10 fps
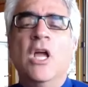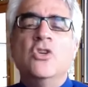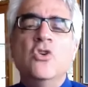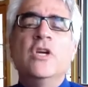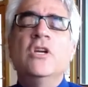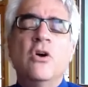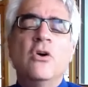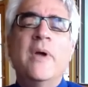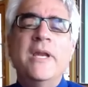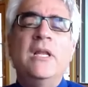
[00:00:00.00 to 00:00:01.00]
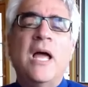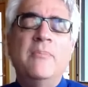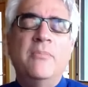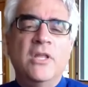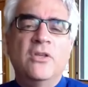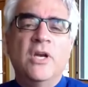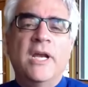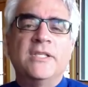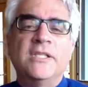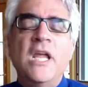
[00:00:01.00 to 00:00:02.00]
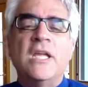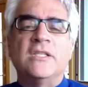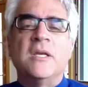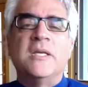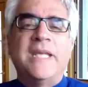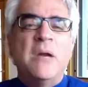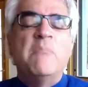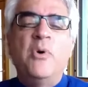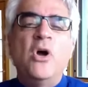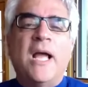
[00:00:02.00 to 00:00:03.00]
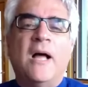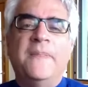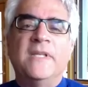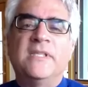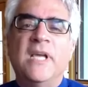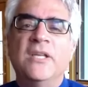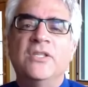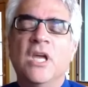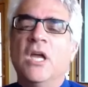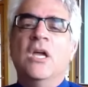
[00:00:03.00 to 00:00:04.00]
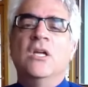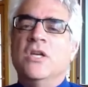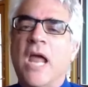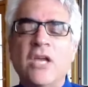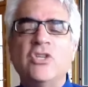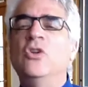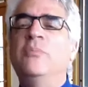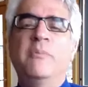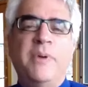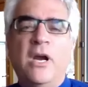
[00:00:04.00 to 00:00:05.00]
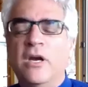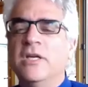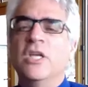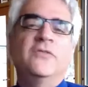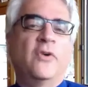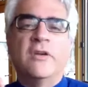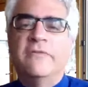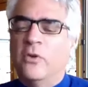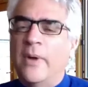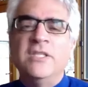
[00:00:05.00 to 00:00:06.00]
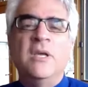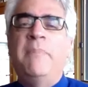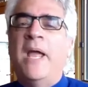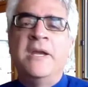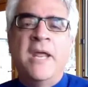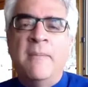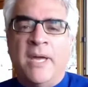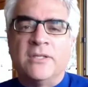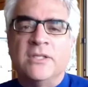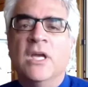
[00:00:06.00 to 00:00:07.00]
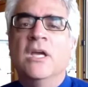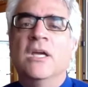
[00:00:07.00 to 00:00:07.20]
You can go to any library in the United States and get a book out that says National Preparedness for Influenza Pandemics.